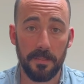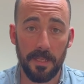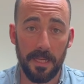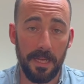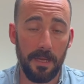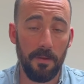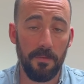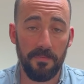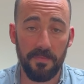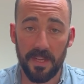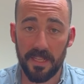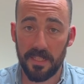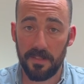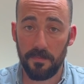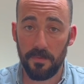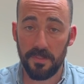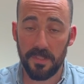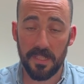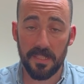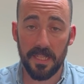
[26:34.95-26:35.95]
How effective
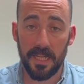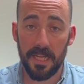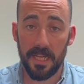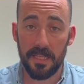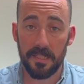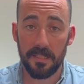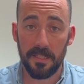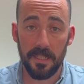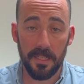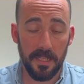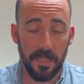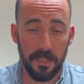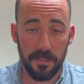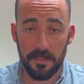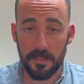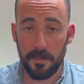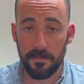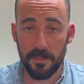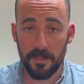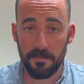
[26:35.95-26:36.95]
was this ad in
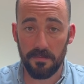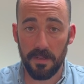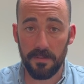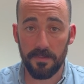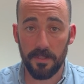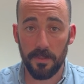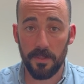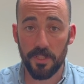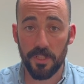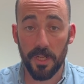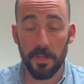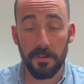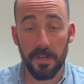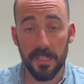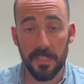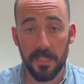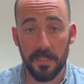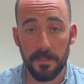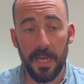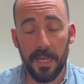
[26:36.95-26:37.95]
terms of the revenue it
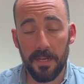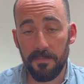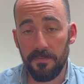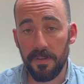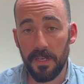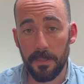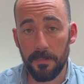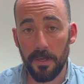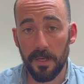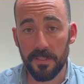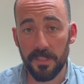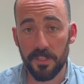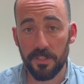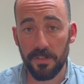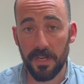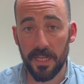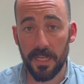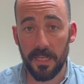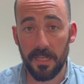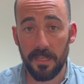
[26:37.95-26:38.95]
generated? And affiliate marketing
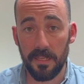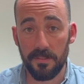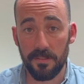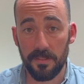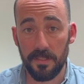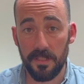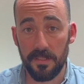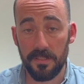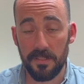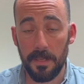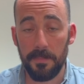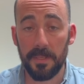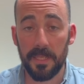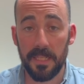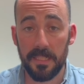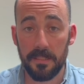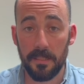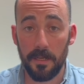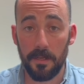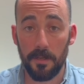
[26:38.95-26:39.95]
tracking is
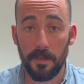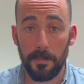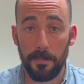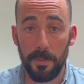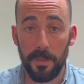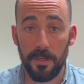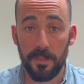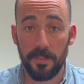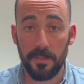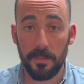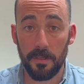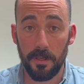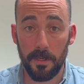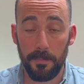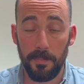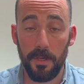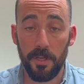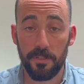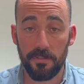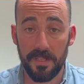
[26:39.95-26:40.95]
typically done on a
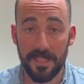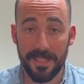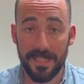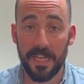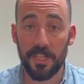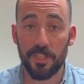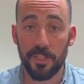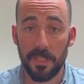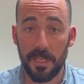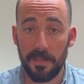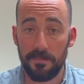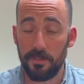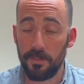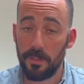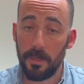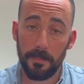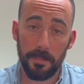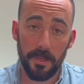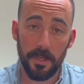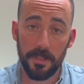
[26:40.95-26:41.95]
per transaction level,
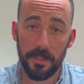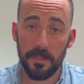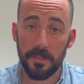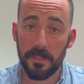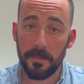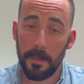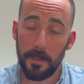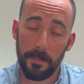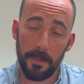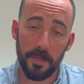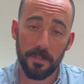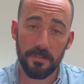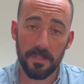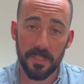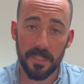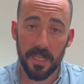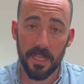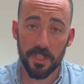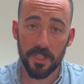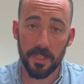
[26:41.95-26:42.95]
not per user but per
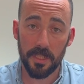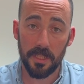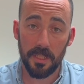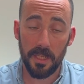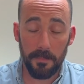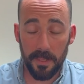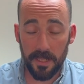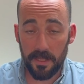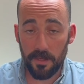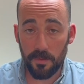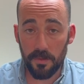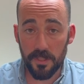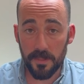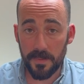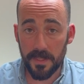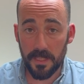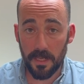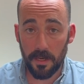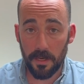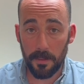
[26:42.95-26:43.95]
transaction. But it could also
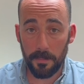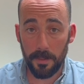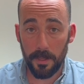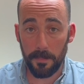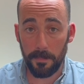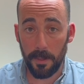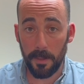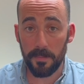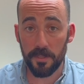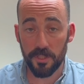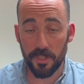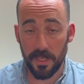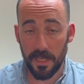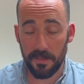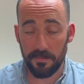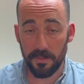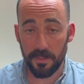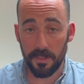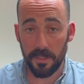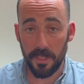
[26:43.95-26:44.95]
be done on a per publisher
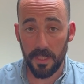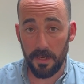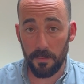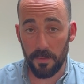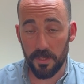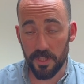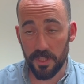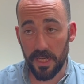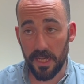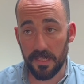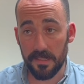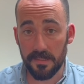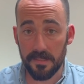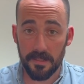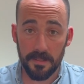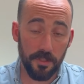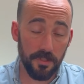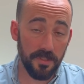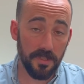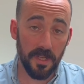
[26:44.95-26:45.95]
level, in which case
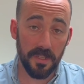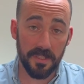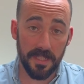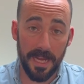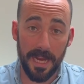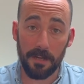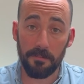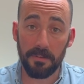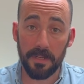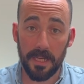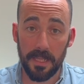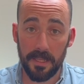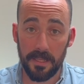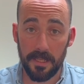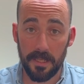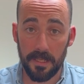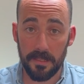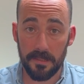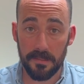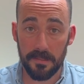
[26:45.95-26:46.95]
you're starting to aggregate
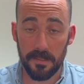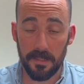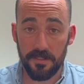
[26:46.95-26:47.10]
things.